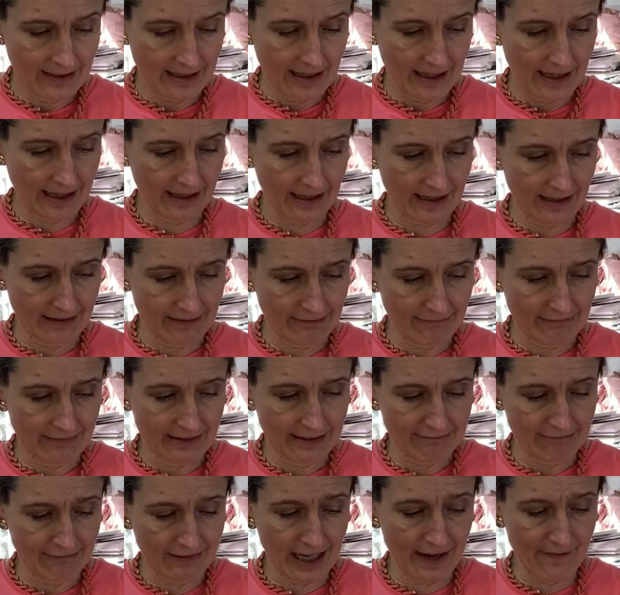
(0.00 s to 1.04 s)

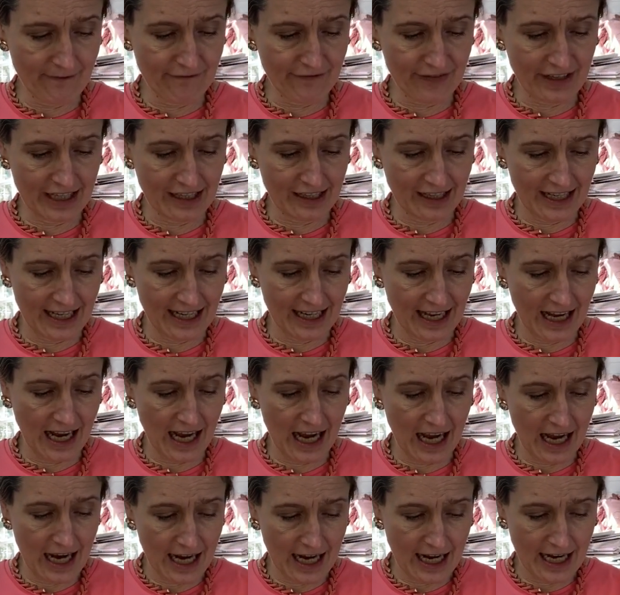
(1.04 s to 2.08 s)
"Run for your
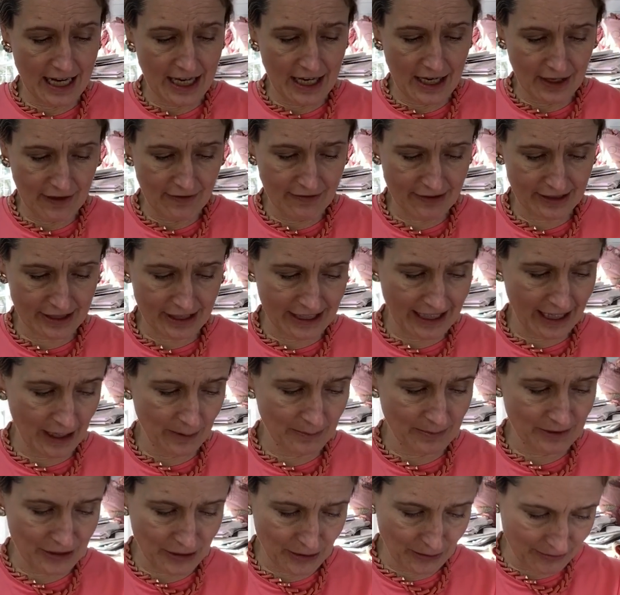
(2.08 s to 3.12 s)
lives,"
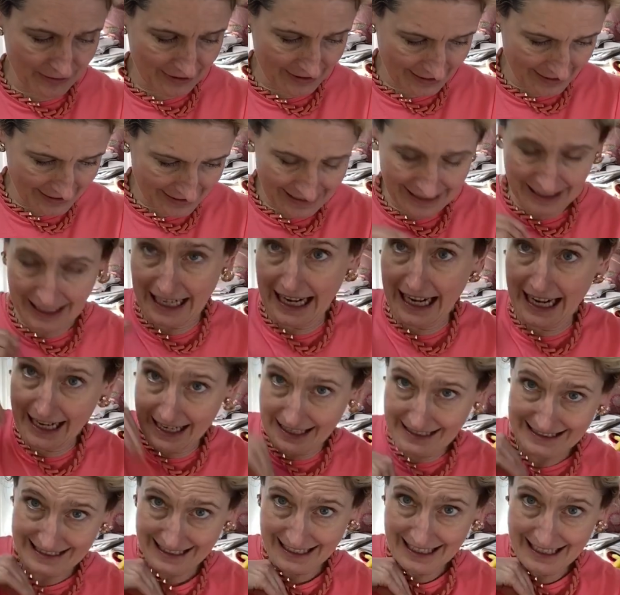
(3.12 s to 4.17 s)
yelped Toothless and
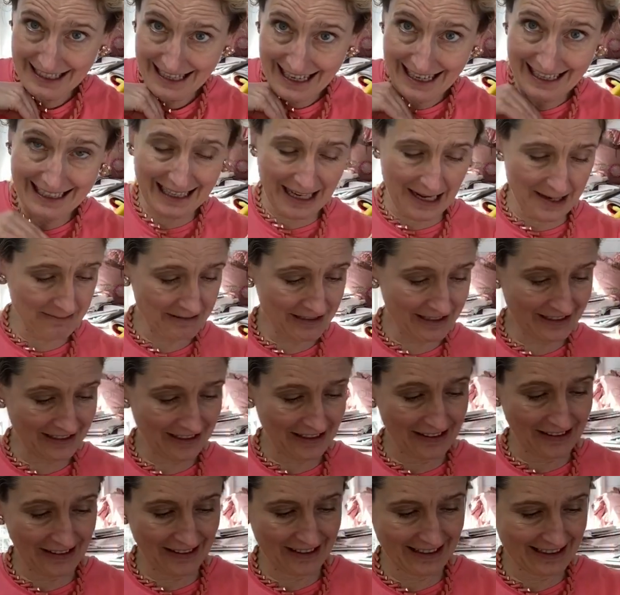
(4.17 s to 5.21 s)
hid in Hiccup's
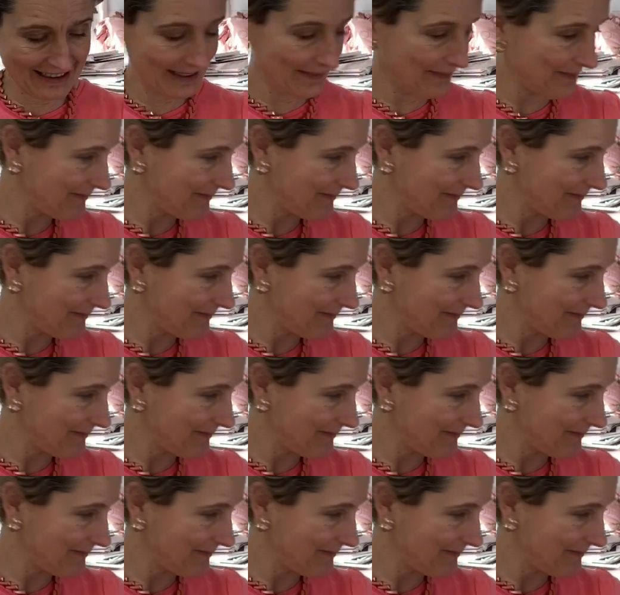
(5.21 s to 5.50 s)
shirt.